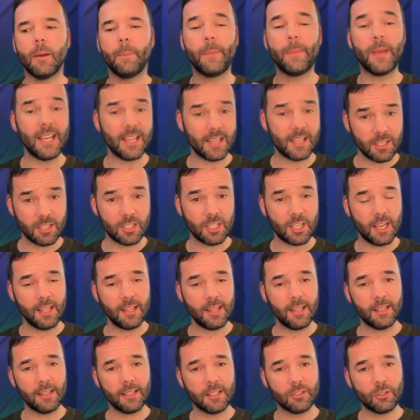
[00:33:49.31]
PNG
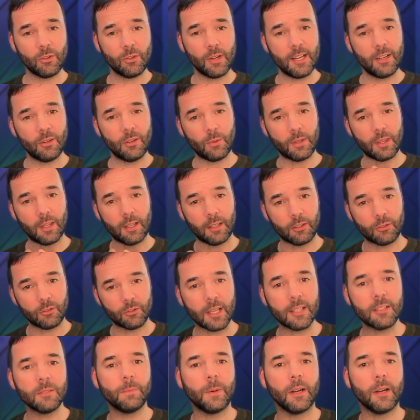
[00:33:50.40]
that is created with a
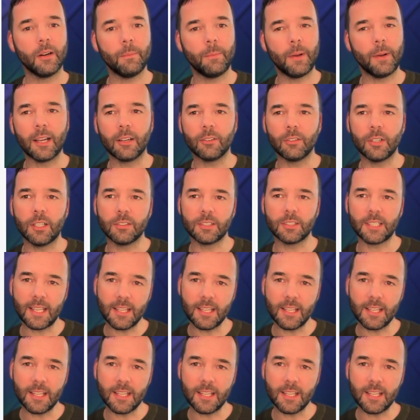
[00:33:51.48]
transparent background